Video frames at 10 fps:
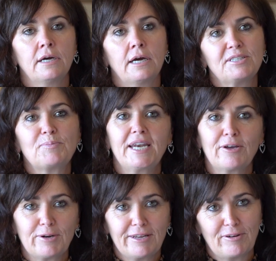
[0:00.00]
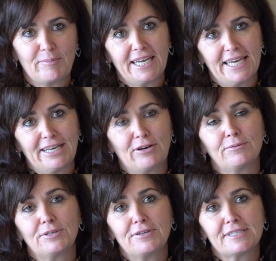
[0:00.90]
but depending on if I'm healing,
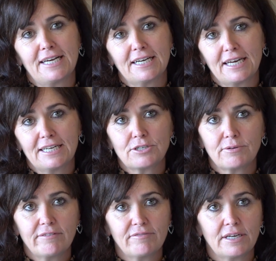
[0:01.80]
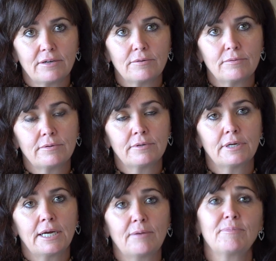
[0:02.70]
I'll use Archangel Raphael,
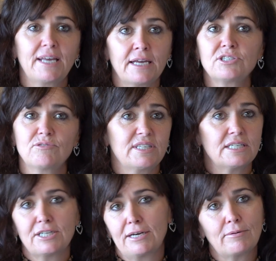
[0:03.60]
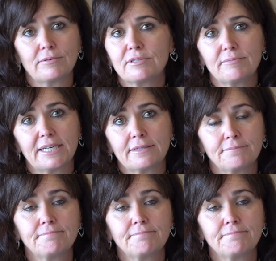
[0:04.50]
but angels in general to me.